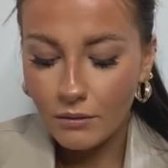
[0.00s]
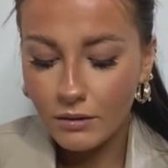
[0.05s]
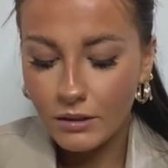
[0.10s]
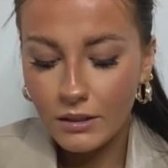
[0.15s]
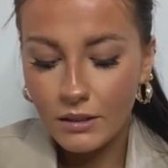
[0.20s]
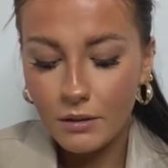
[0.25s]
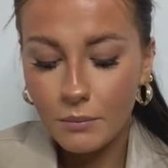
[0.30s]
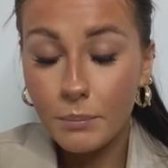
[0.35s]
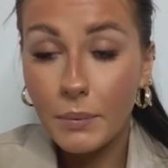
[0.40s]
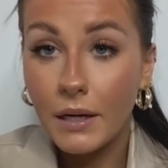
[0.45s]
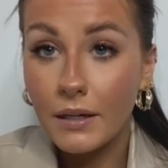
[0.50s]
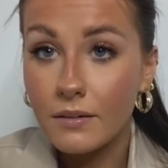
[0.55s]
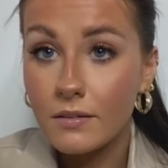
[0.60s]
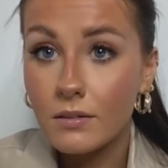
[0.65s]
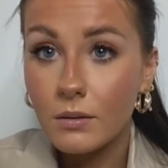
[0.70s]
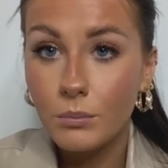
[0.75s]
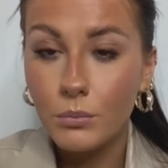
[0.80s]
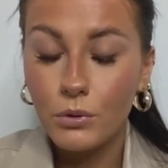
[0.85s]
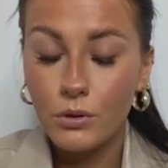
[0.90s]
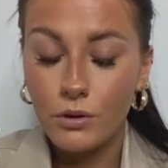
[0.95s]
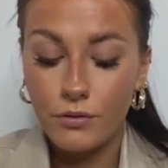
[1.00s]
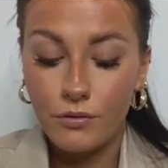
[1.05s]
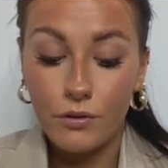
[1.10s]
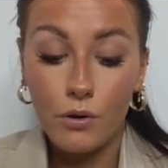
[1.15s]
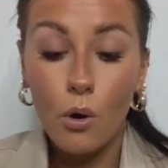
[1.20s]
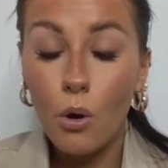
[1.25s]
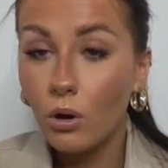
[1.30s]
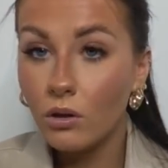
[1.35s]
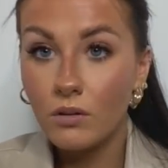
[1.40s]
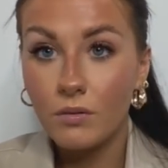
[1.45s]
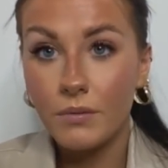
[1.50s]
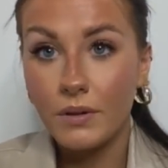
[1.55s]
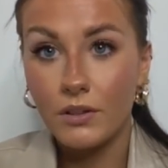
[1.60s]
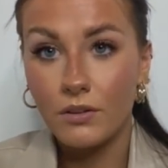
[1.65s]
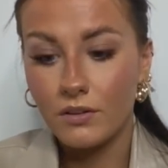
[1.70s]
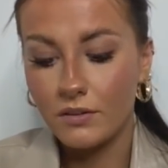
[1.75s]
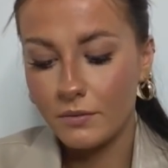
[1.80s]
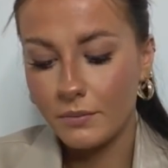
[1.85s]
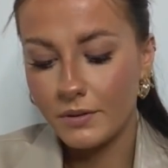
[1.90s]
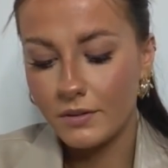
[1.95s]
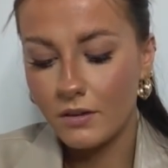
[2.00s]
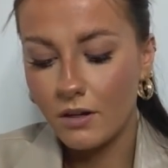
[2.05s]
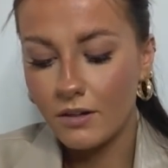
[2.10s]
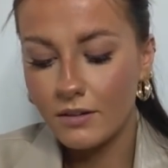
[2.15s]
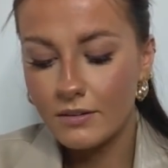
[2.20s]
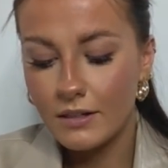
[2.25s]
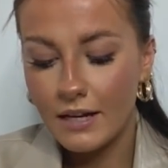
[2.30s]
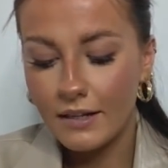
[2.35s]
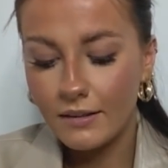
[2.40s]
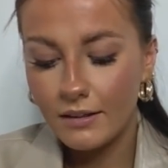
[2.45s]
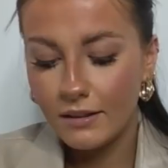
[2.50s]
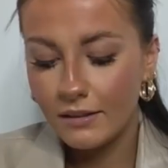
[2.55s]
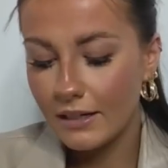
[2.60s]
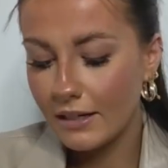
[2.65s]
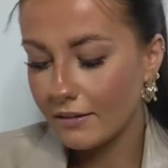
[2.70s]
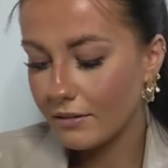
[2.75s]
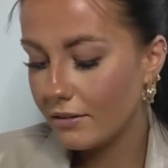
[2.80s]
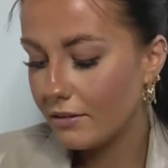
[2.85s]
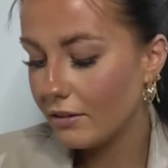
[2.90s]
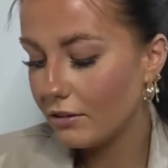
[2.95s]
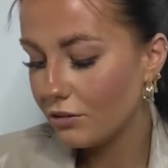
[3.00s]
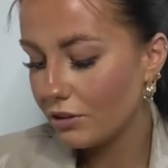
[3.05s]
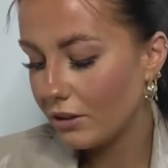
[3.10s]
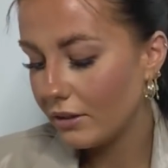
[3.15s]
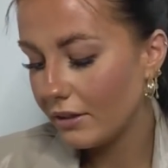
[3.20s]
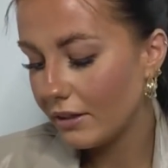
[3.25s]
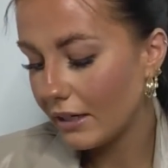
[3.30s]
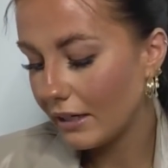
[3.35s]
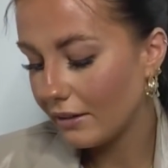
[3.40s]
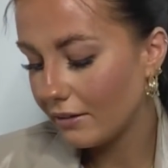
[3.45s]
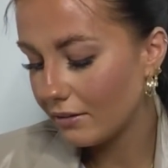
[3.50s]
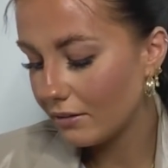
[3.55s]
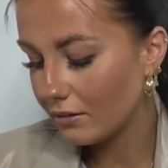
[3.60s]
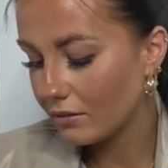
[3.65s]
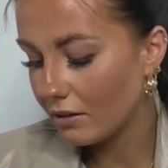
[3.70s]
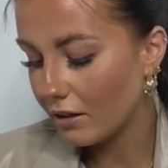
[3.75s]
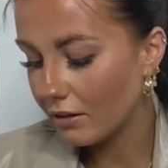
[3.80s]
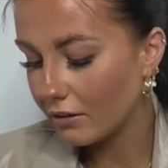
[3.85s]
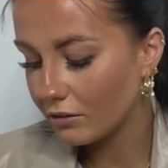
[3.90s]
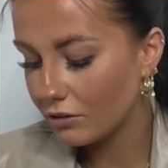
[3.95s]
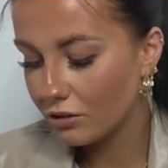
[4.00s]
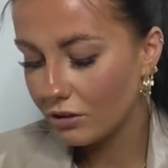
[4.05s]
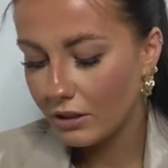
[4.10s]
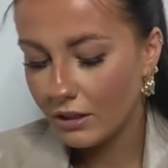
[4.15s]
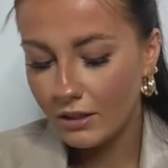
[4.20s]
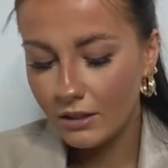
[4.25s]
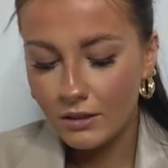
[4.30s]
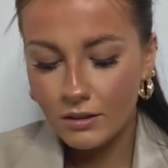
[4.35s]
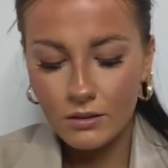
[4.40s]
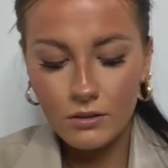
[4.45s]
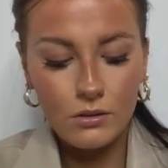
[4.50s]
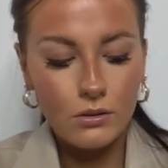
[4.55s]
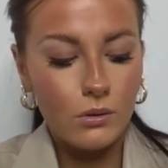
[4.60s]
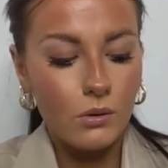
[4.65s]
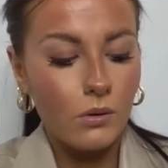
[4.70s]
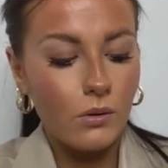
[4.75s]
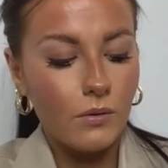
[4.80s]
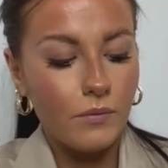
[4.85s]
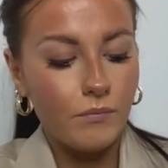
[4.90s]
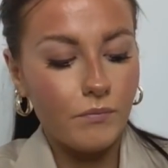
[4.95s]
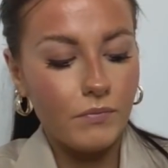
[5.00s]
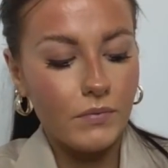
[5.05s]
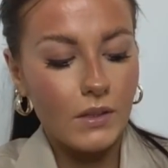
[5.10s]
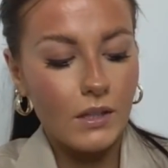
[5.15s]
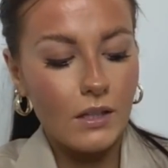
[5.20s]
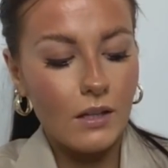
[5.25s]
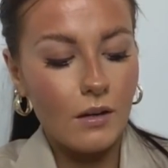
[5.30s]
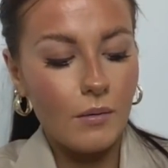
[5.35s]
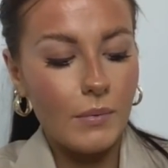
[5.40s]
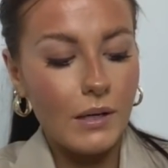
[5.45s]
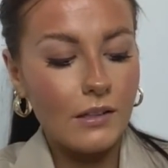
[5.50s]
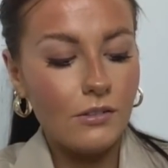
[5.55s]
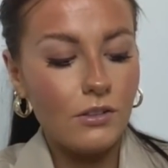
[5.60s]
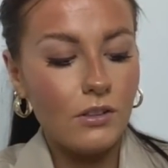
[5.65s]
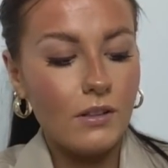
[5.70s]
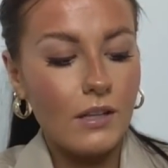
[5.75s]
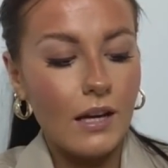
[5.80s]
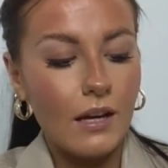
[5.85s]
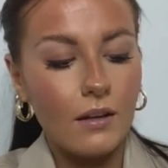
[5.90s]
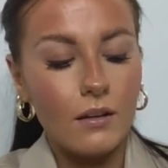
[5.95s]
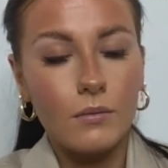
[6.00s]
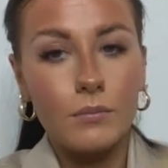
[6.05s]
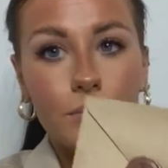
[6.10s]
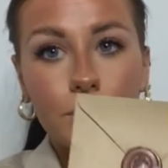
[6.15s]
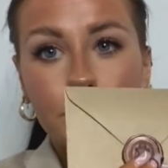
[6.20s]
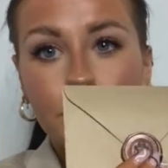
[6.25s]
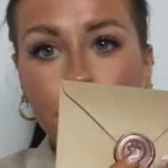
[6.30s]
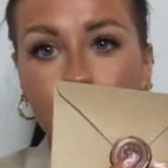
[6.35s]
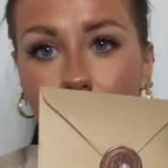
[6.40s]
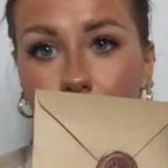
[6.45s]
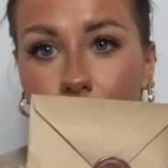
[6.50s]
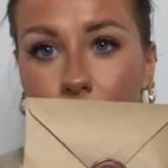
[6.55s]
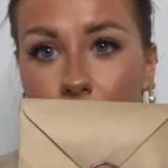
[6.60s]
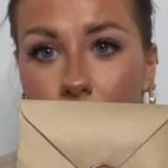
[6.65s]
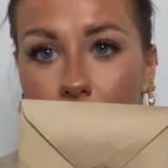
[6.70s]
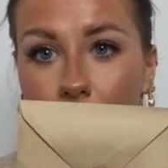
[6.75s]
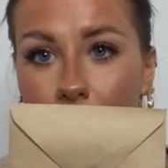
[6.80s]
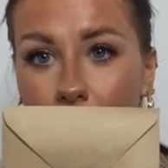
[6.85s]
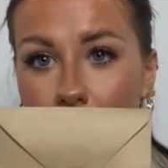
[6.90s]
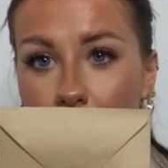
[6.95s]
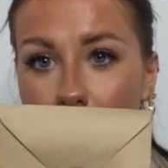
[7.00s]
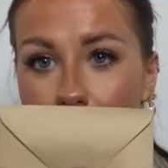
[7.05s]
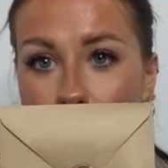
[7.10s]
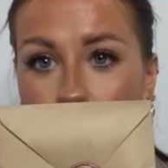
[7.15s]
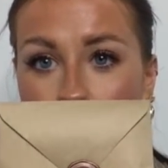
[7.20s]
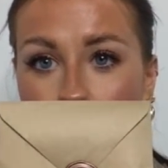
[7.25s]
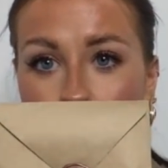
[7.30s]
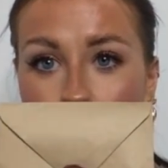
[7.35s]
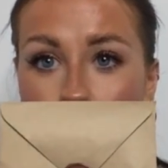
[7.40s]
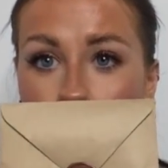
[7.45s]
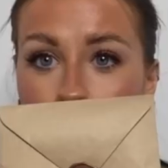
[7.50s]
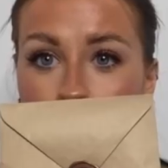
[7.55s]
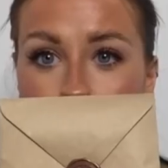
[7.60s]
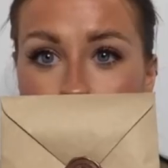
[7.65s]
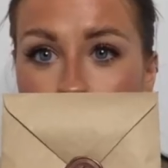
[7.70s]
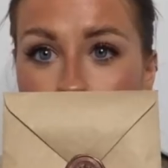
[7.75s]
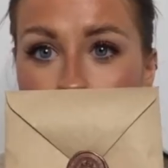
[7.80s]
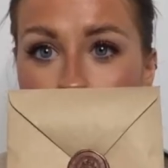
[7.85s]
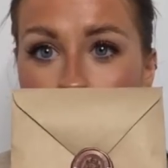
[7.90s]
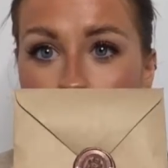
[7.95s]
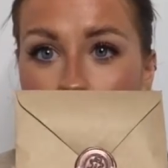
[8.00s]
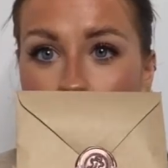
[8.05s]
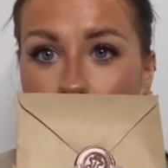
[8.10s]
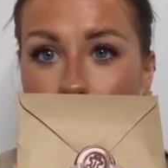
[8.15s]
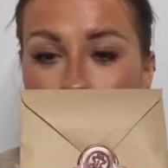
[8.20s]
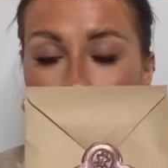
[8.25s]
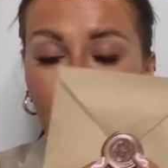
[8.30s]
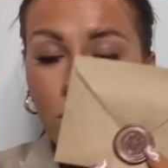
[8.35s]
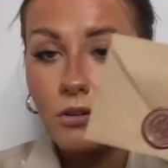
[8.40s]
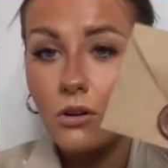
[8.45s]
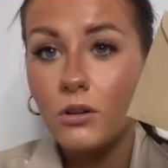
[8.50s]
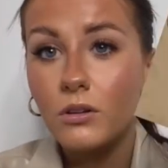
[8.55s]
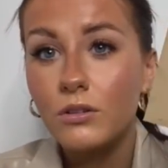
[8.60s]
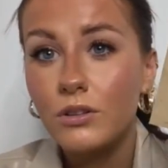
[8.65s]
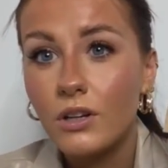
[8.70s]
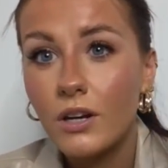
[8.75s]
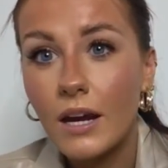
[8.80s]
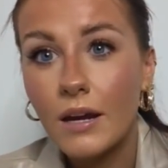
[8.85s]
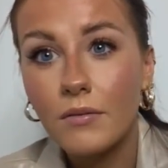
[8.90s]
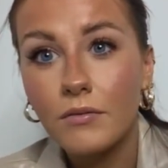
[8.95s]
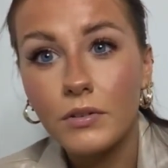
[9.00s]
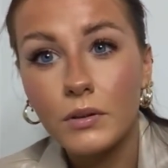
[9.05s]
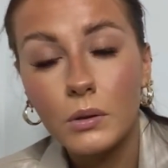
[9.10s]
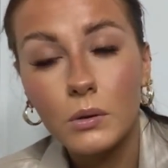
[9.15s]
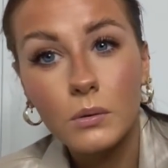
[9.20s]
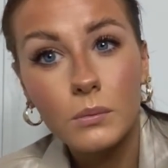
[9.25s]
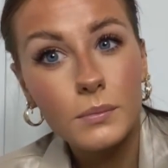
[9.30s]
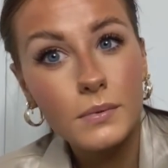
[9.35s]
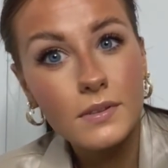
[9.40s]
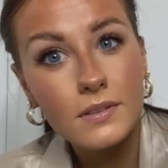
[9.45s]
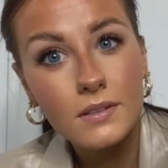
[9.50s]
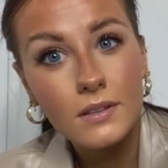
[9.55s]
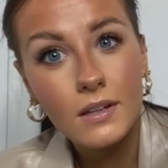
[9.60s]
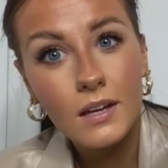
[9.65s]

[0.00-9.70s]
going to buy some more for all of my Christmas cards. I think that is such a nice touch. So imagine that on all of your card, on all your envelopes.